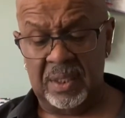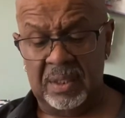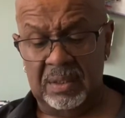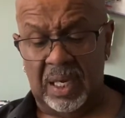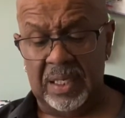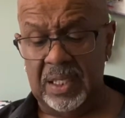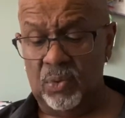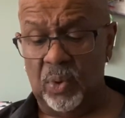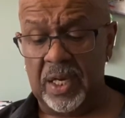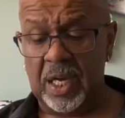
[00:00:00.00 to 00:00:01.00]
I didn't
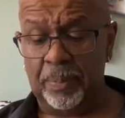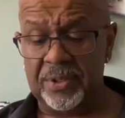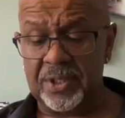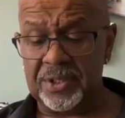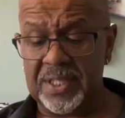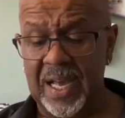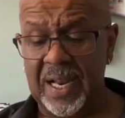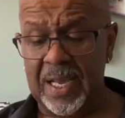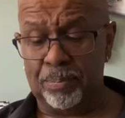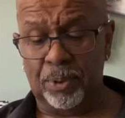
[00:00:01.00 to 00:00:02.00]
wake up until Dada
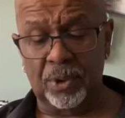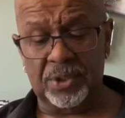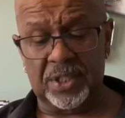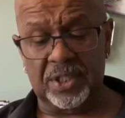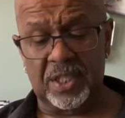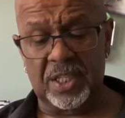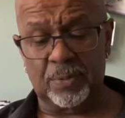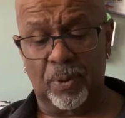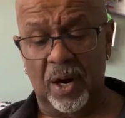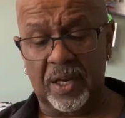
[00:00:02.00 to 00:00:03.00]
had pulled into his
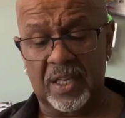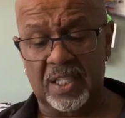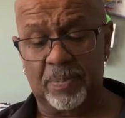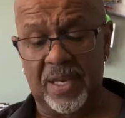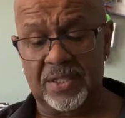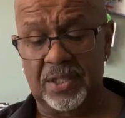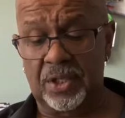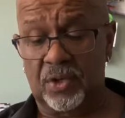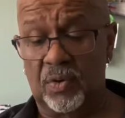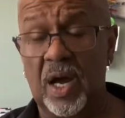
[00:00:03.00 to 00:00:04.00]
parking space in the
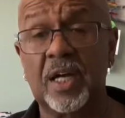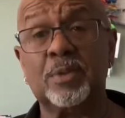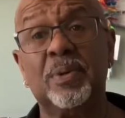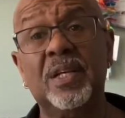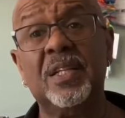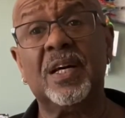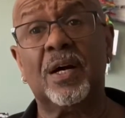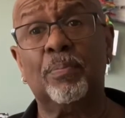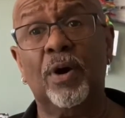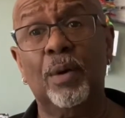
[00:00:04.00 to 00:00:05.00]
garage beneath our
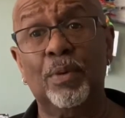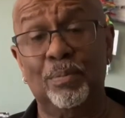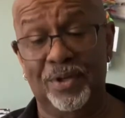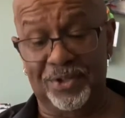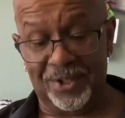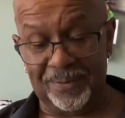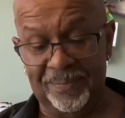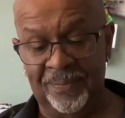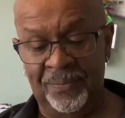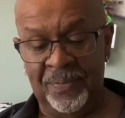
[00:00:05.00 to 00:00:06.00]
apartment building.
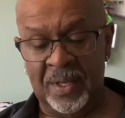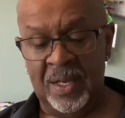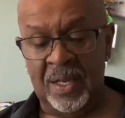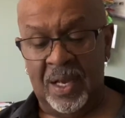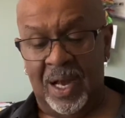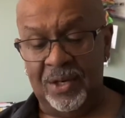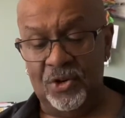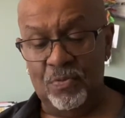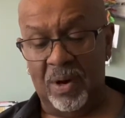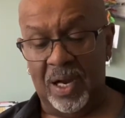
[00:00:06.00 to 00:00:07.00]
I knew
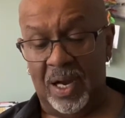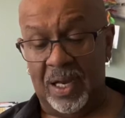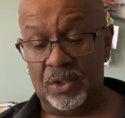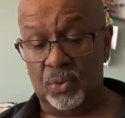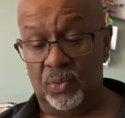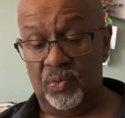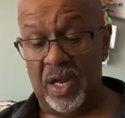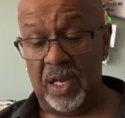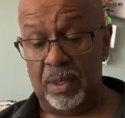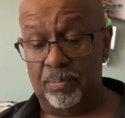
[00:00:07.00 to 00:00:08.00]
my eyes were
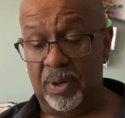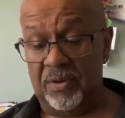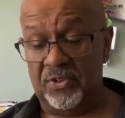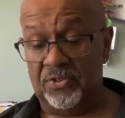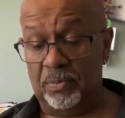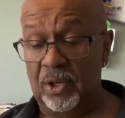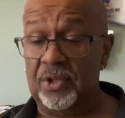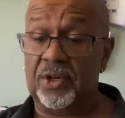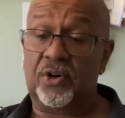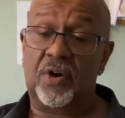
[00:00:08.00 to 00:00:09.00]
red and puffy from all the
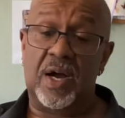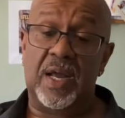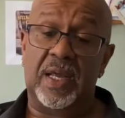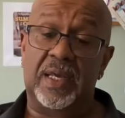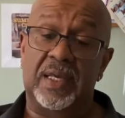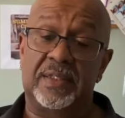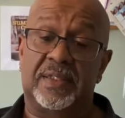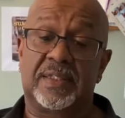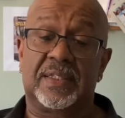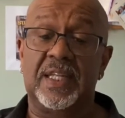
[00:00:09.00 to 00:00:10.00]
crying and
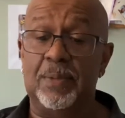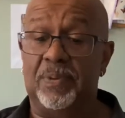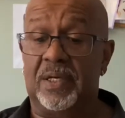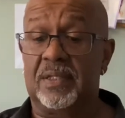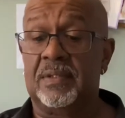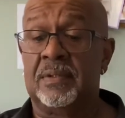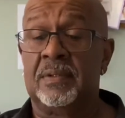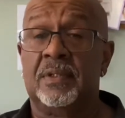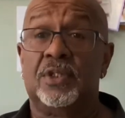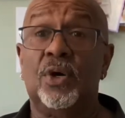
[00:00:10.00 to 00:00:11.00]
sleeping,
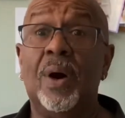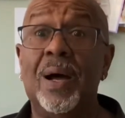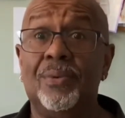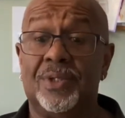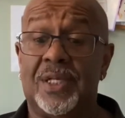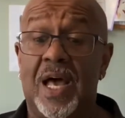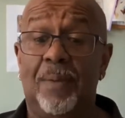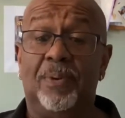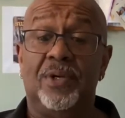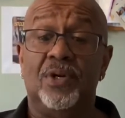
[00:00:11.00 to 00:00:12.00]
so I was
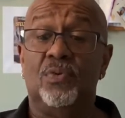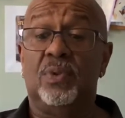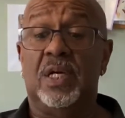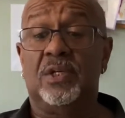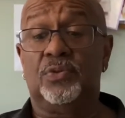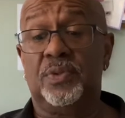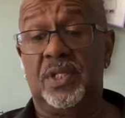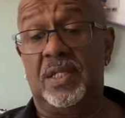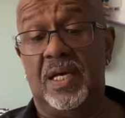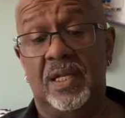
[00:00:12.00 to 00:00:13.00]
happy no one else was in
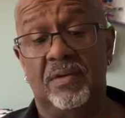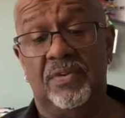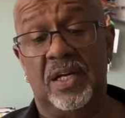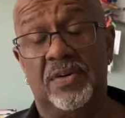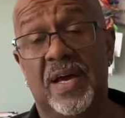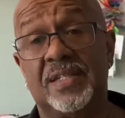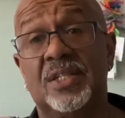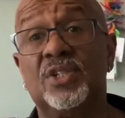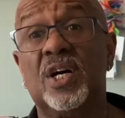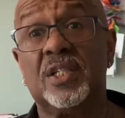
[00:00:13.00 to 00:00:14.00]
the elevator as it
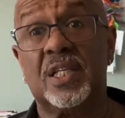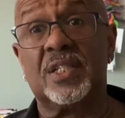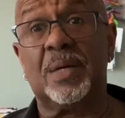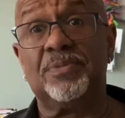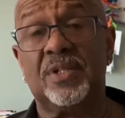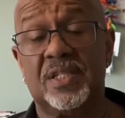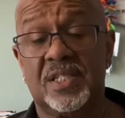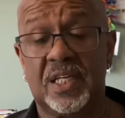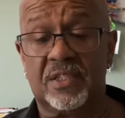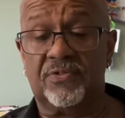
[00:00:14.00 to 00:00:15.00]
tugged us up to the
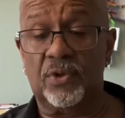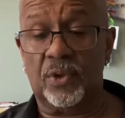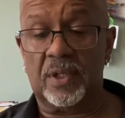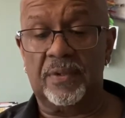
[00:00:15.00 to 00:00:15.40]
6th floor.